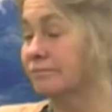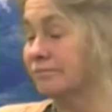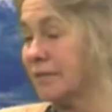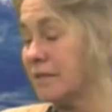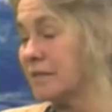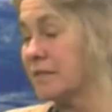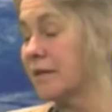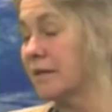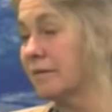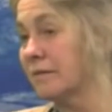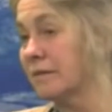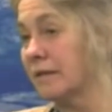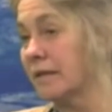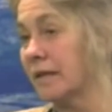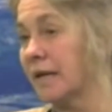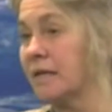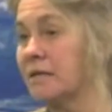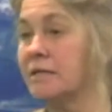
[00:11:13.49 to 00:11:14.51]
That's the other
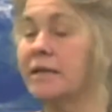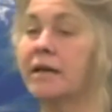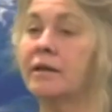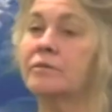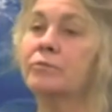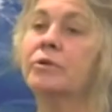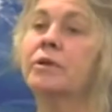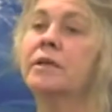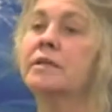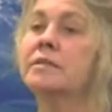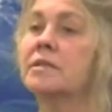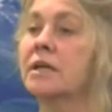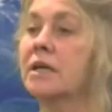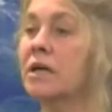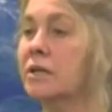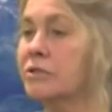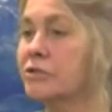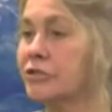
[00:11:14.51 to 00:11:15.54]
thing. And yet, we as a
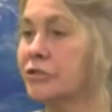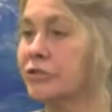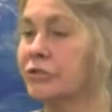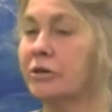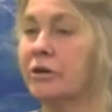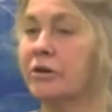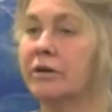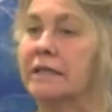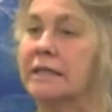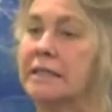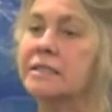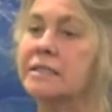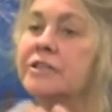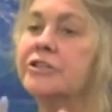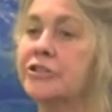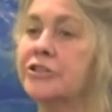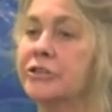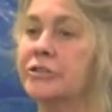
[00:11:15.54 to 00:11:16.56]
culture are
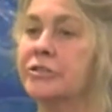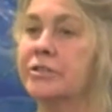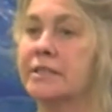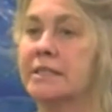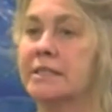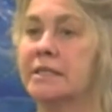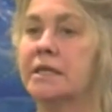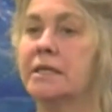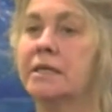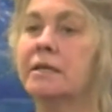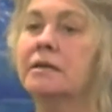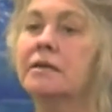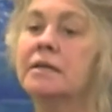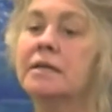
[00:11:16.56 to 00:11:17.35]
conditioned to see